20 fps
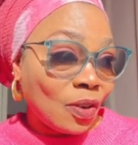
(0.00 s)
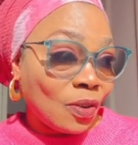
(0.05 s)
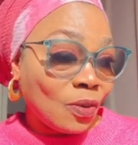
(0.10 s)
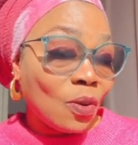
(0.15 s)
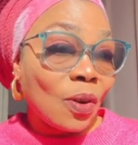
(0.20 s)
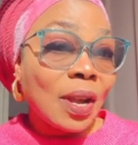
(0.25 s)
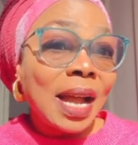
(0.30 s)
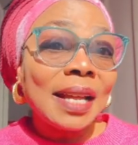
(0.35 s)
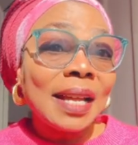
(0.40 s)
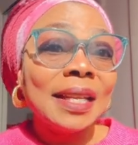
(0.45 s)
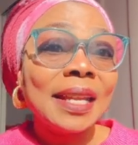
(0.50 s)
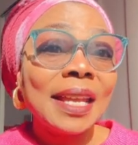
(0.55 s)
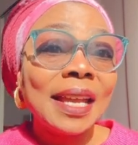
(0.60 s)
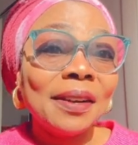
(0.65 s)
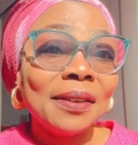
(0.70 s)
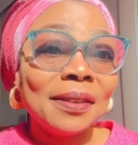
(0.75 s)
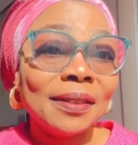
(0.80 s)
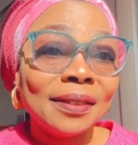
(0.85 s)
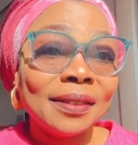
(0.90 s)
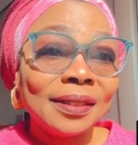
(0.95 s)
Look at the
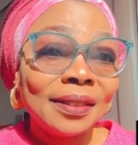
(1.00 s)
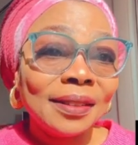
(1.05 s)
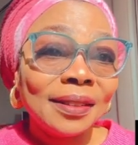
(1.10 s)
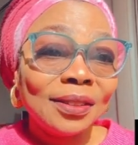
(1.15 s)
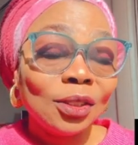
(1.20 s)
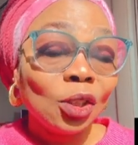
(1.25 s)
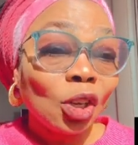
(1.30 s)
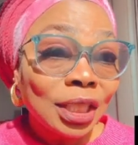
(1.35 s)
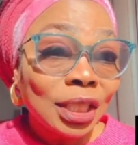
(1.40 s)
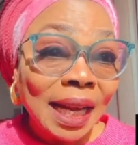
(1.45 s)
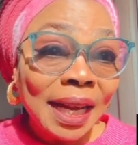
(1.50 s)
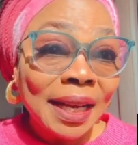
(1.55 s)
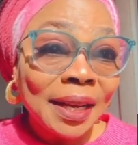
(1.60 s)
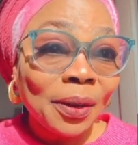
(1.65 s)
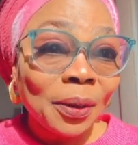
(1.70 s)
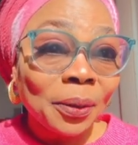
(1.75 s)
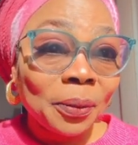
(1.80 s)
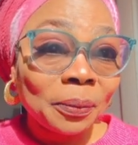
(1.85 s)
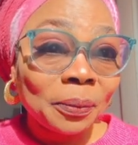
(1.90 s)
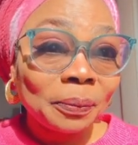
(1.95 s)
girl,
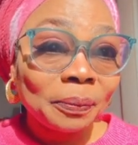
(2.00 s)
daughter-in-law.